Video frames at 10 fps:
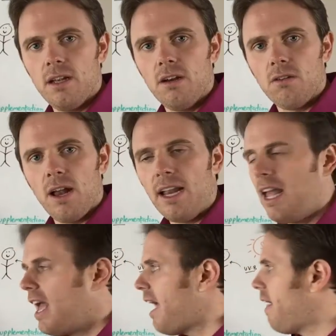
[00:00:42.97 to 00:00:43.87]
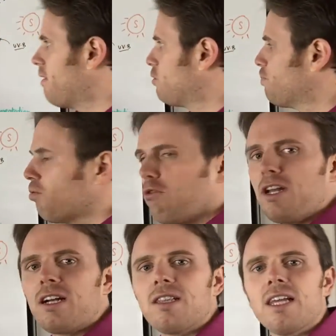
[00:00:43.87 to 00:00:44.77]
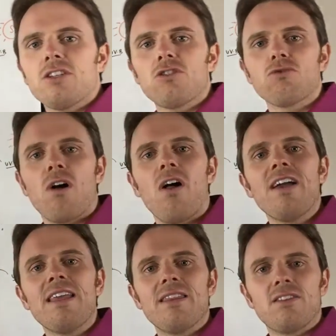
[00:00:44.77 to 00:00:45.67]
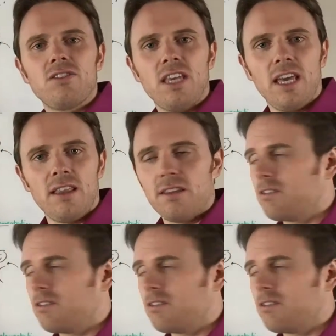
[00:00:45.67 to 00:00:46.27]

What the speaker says: right? And there's pre-cholesterol in the skin.